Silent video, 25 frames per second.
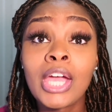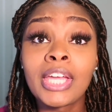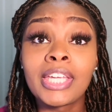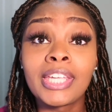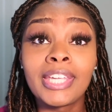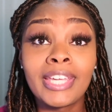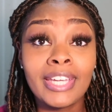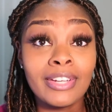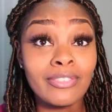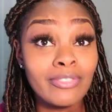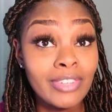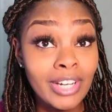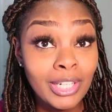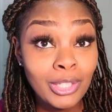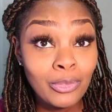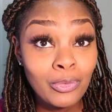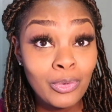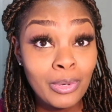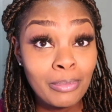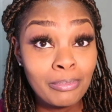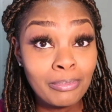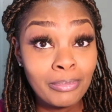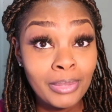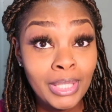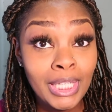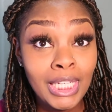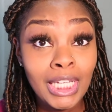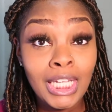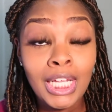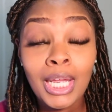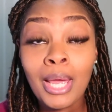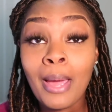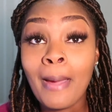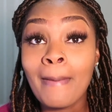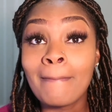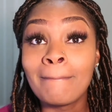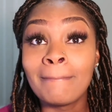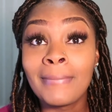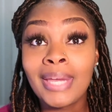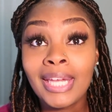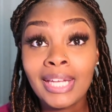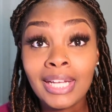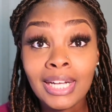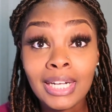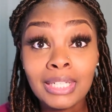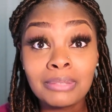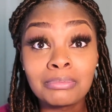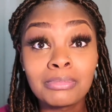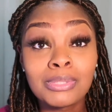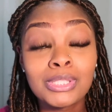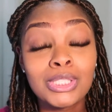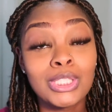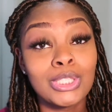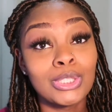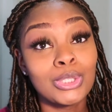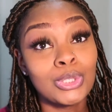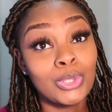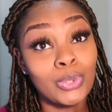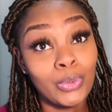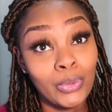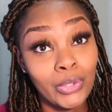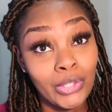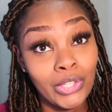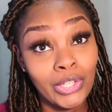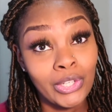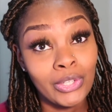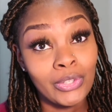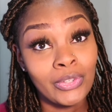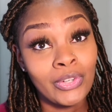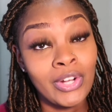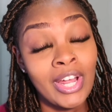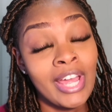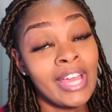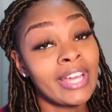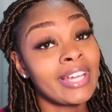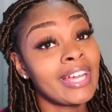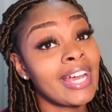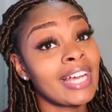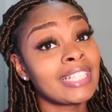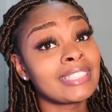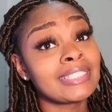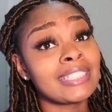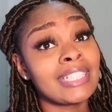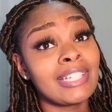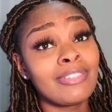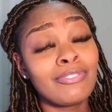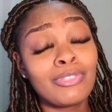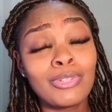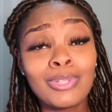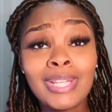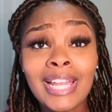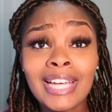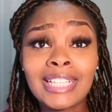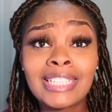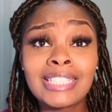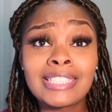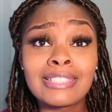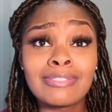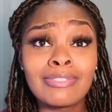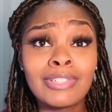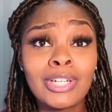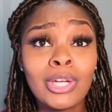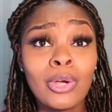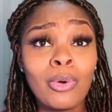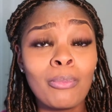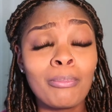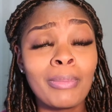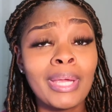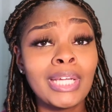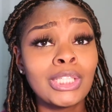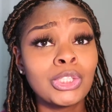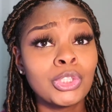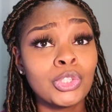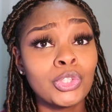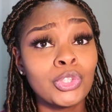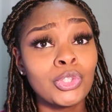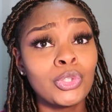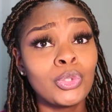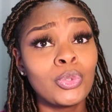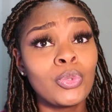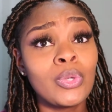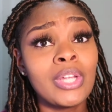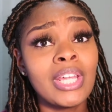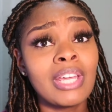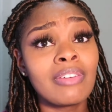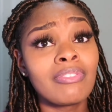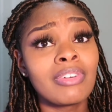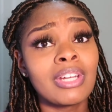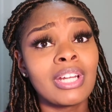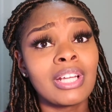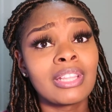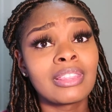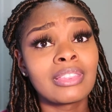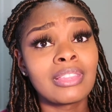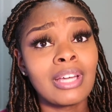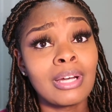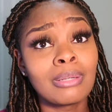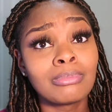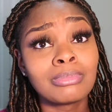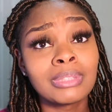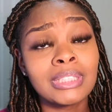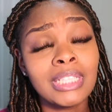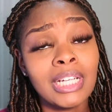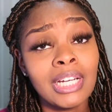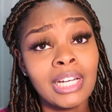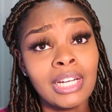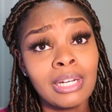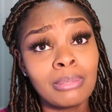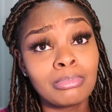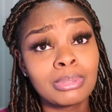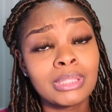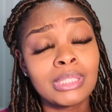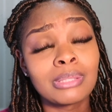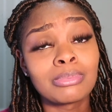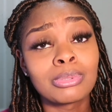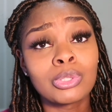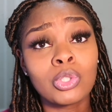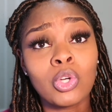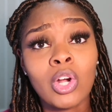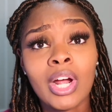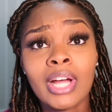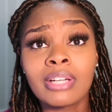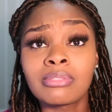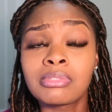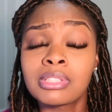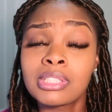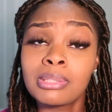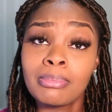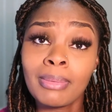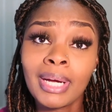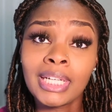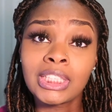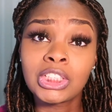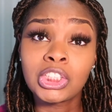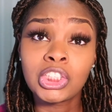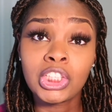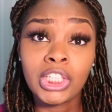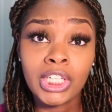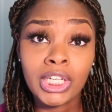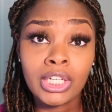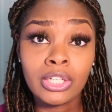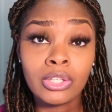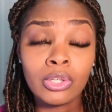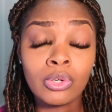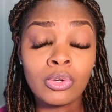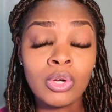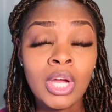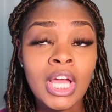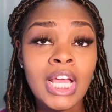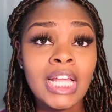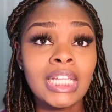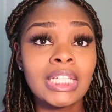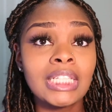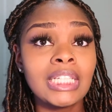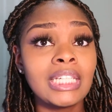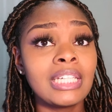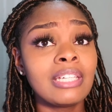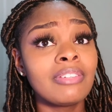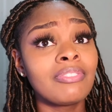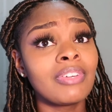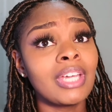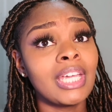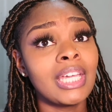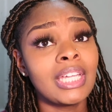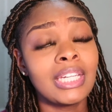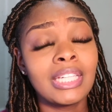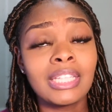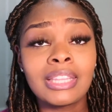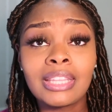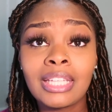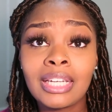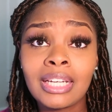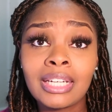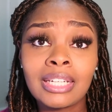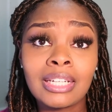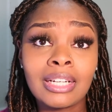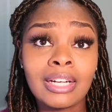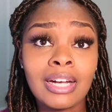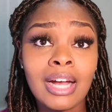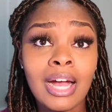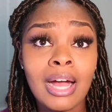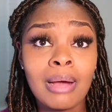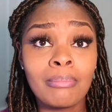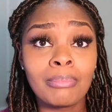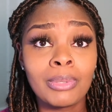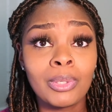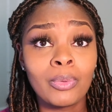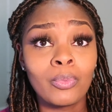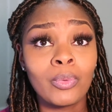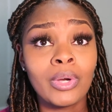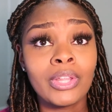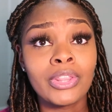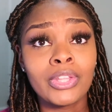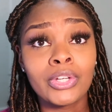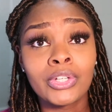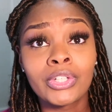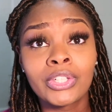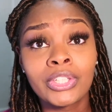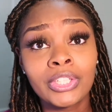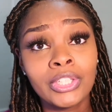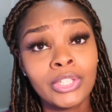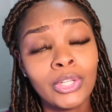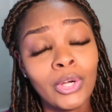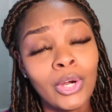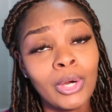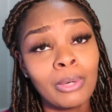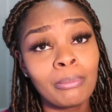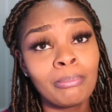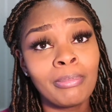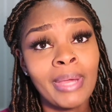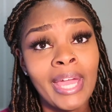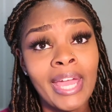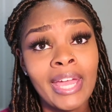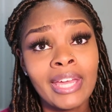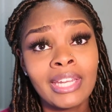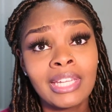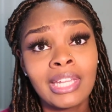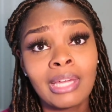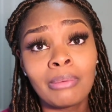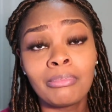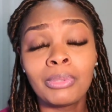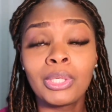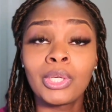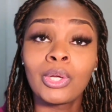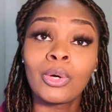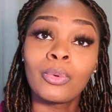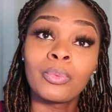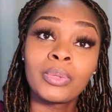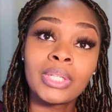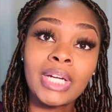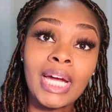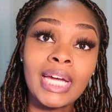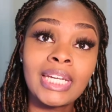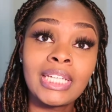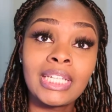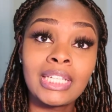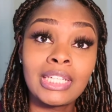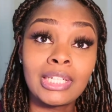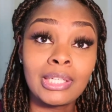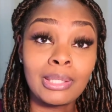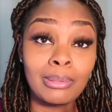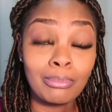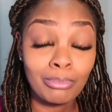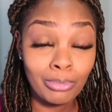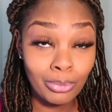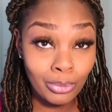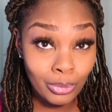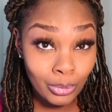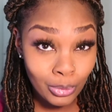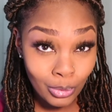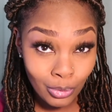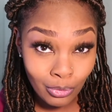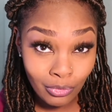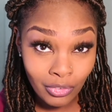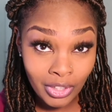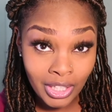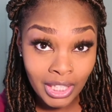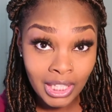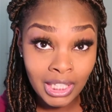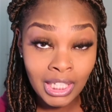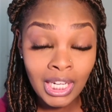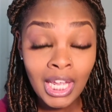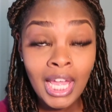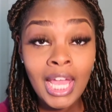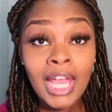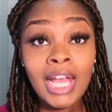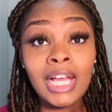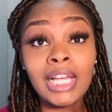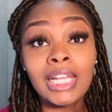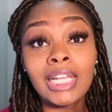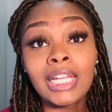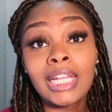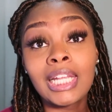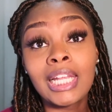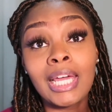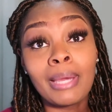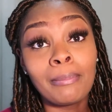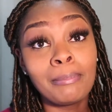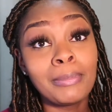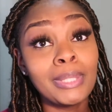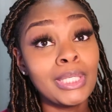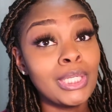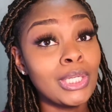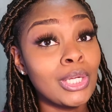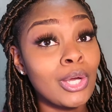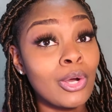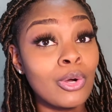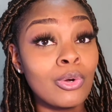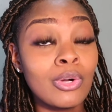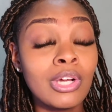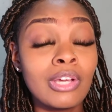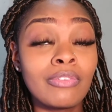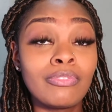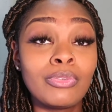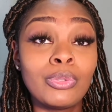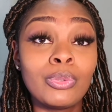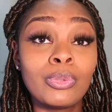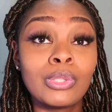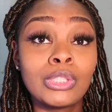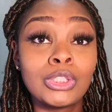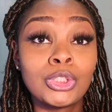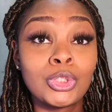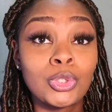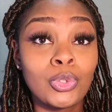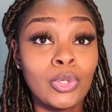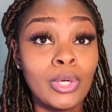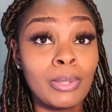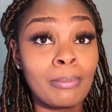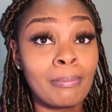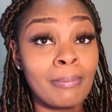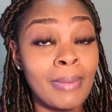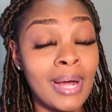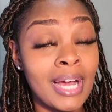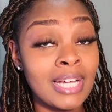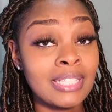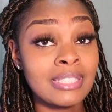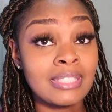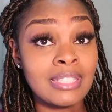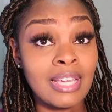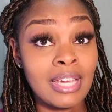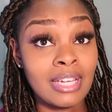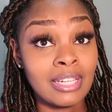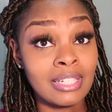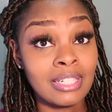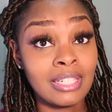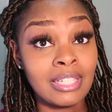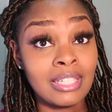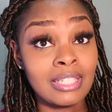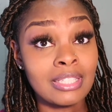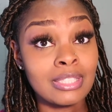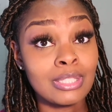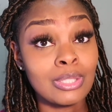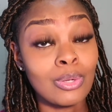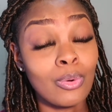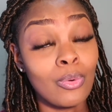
get ready with me makeup tutorial. Guys, if you like this video, make sure you give it a thumbs up, subscribe to my channel, leave anything in a comment, whether good or bad. Let me know what I need to improve in. Let me know if you enjoy my techniques